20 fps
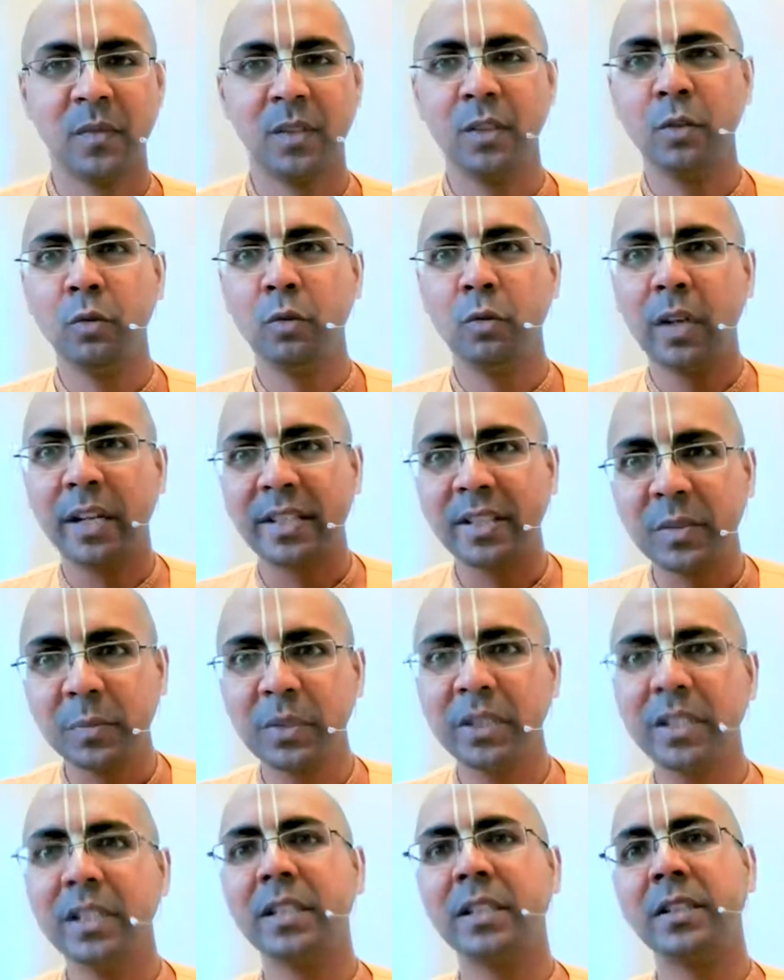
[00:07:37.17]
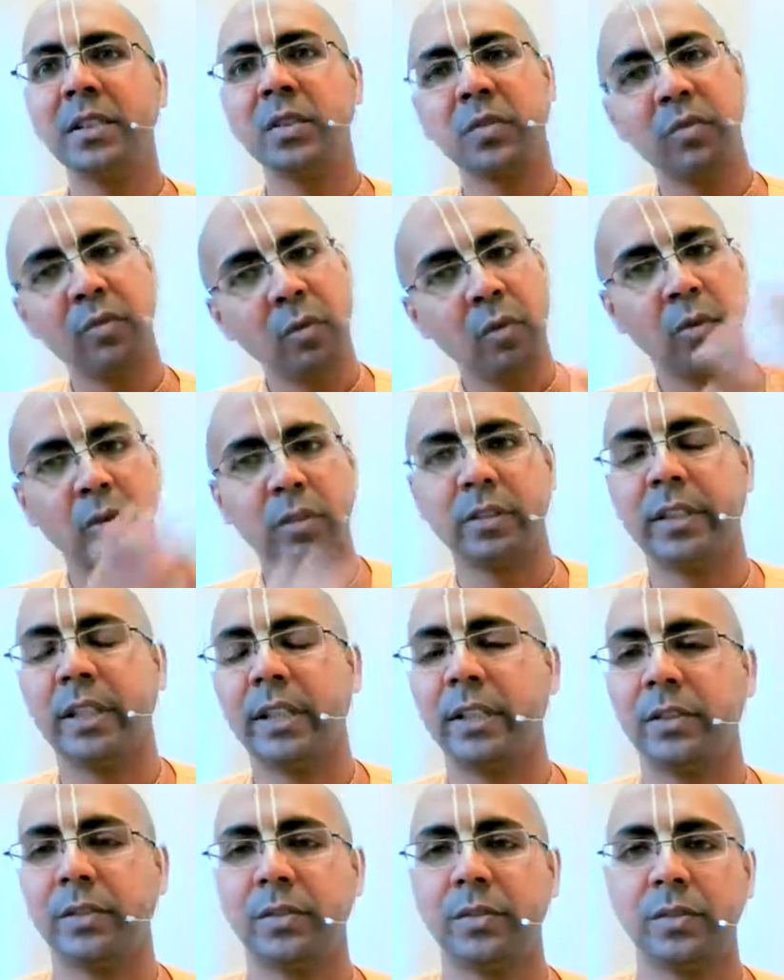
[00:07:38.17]
you experience four
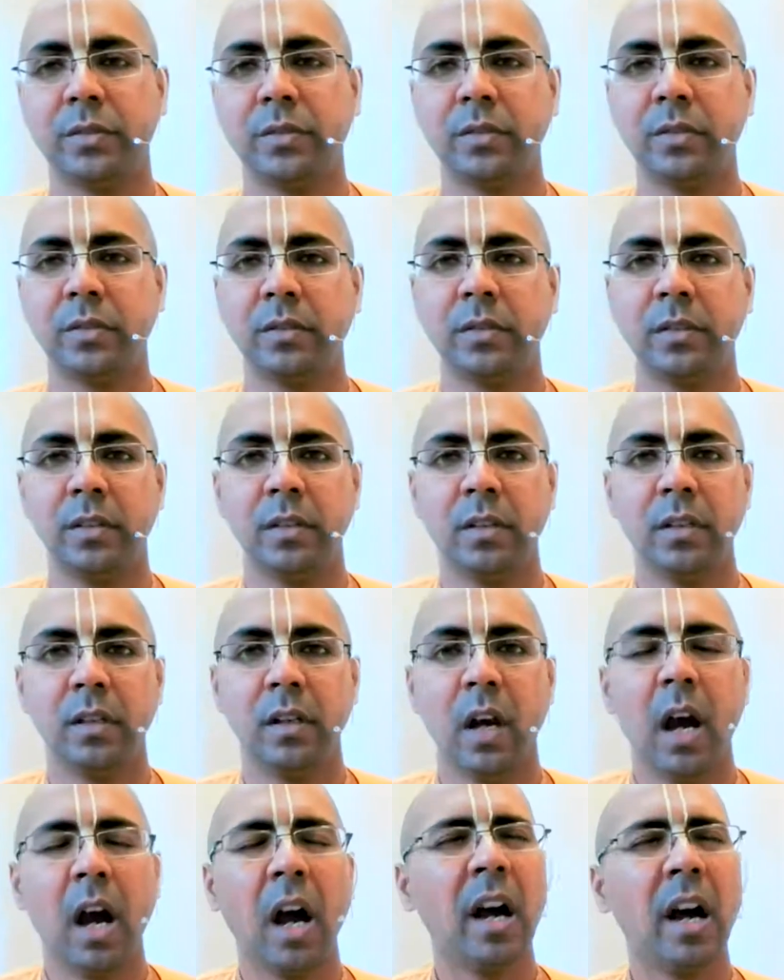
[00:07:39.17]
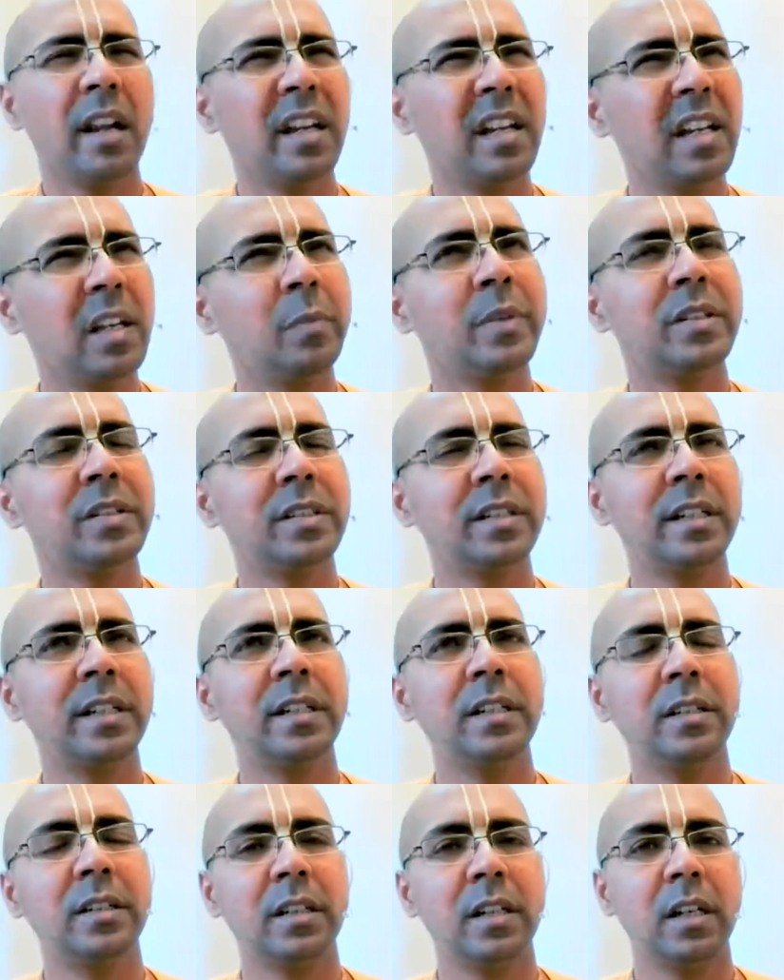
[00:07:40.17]
things.
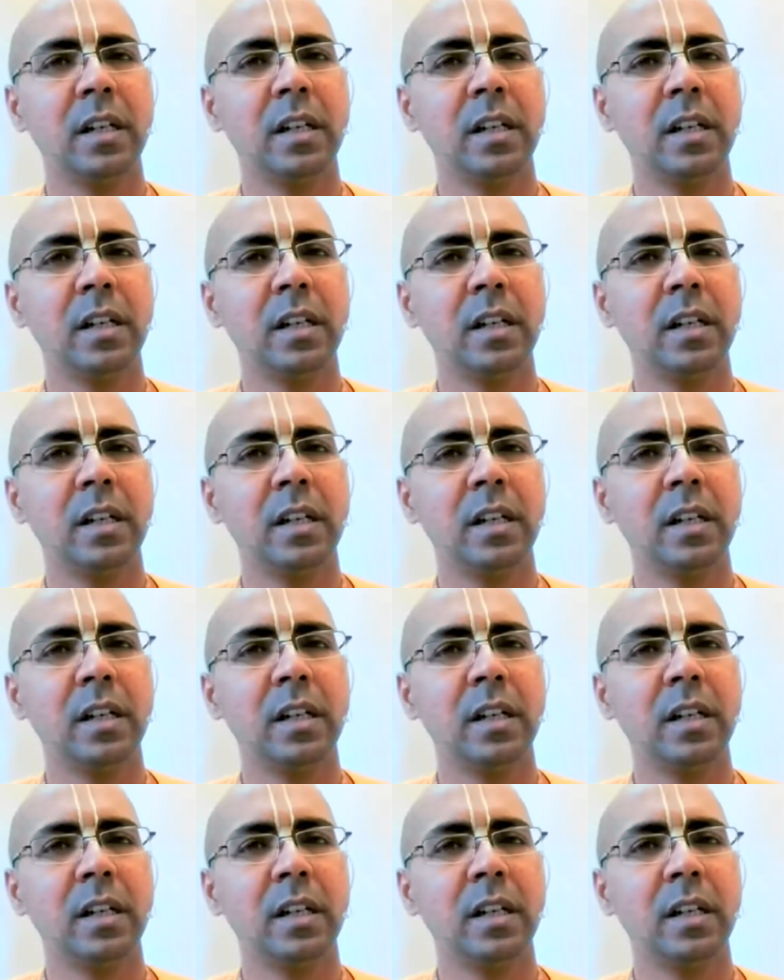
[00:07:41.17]
Unlimited